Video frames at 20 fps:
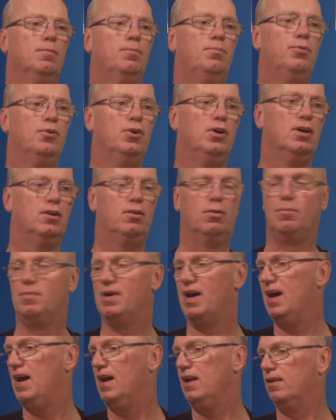putting it on
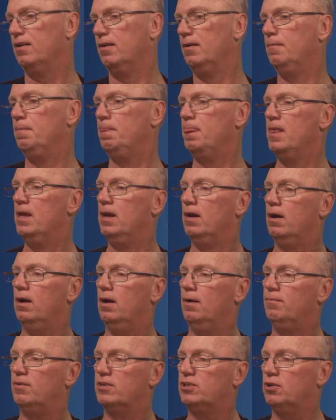my head.
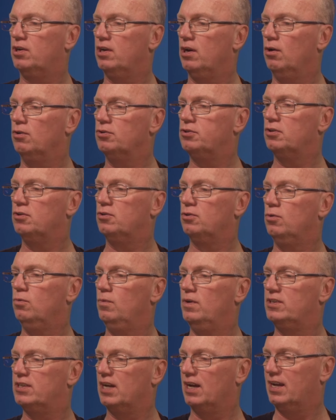But you can also do,
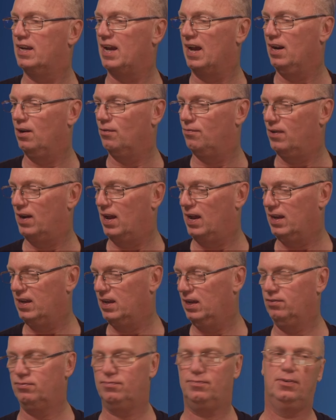which I kind of like,
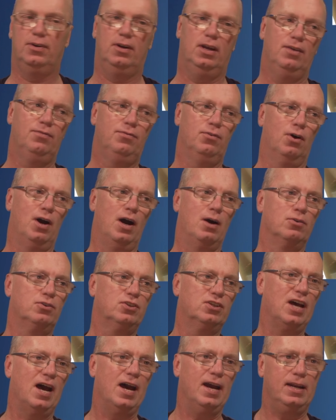if you're
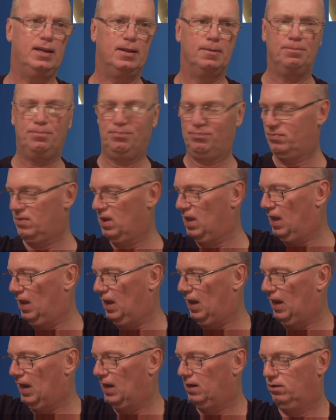outside
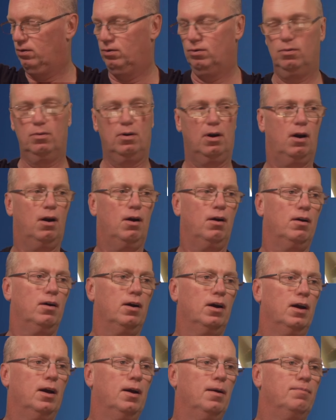and you are
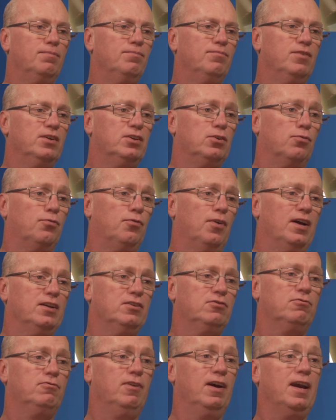with your
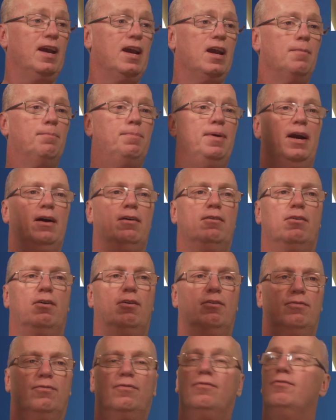friends drinking a beer or